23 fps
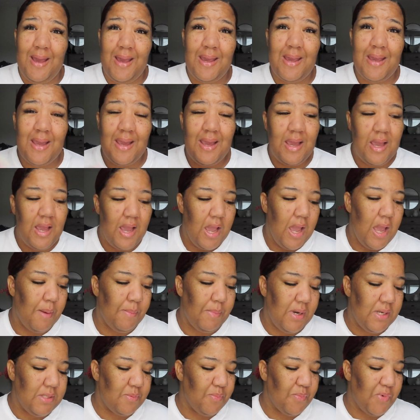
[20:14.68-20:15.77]
like,
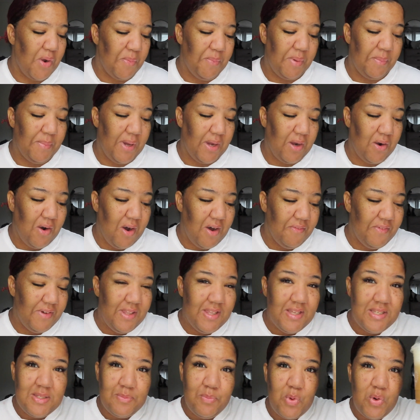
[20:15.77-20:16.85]
my husband brought me my coffee
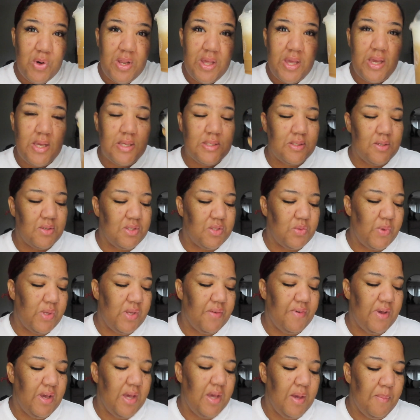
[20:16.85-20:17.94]
this morning, so sweet
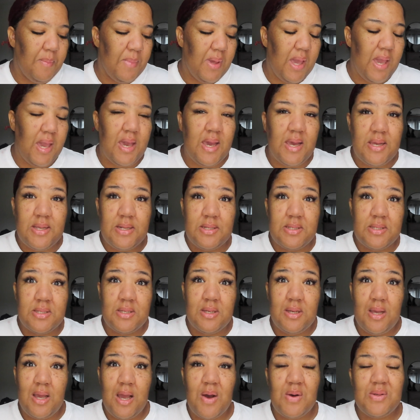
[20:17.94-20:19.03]
of him. And
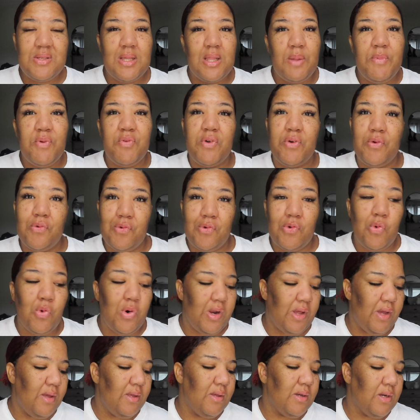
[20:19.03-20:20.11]
I was like, let me
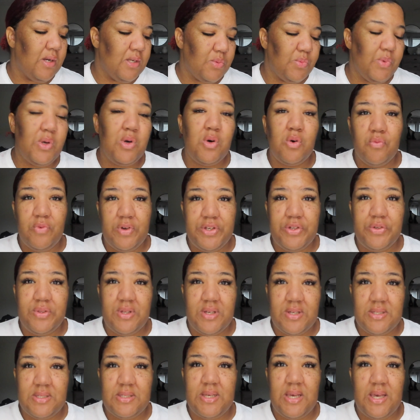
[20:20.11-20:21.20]
re-record it because we're going to redo
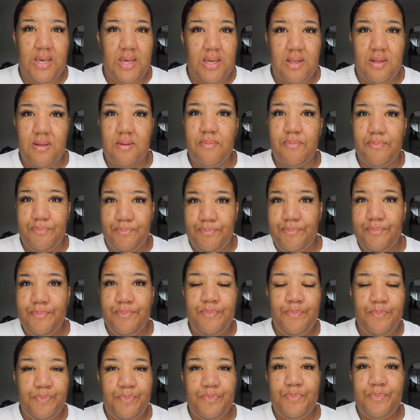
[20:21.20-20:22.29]
this and
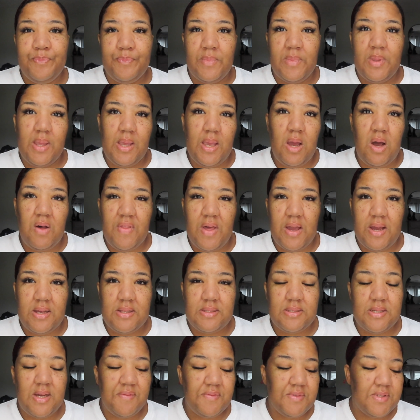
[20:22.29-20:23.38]
all that good
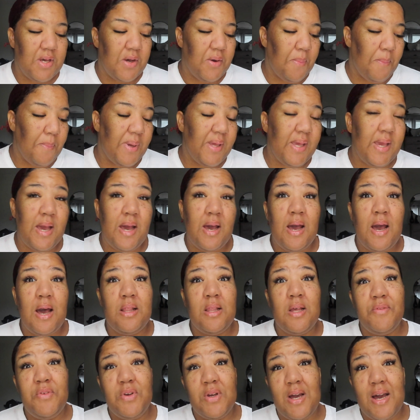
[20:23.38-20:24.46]
stuff. So, but yeah, I
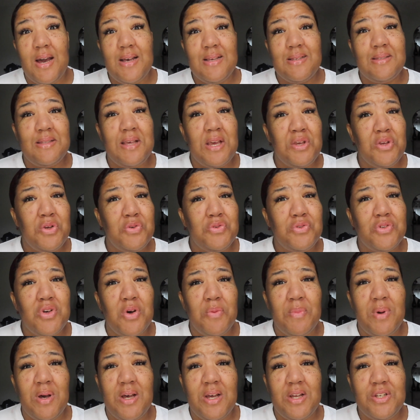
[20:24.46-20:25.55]
love you guys. Thank you so
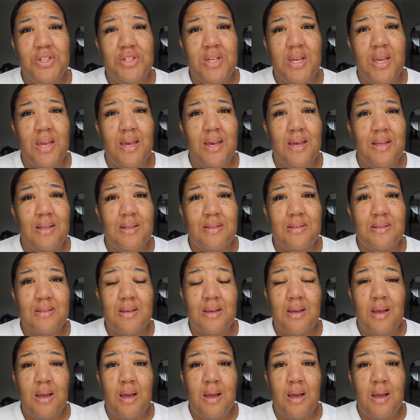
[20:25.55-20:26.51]
much. And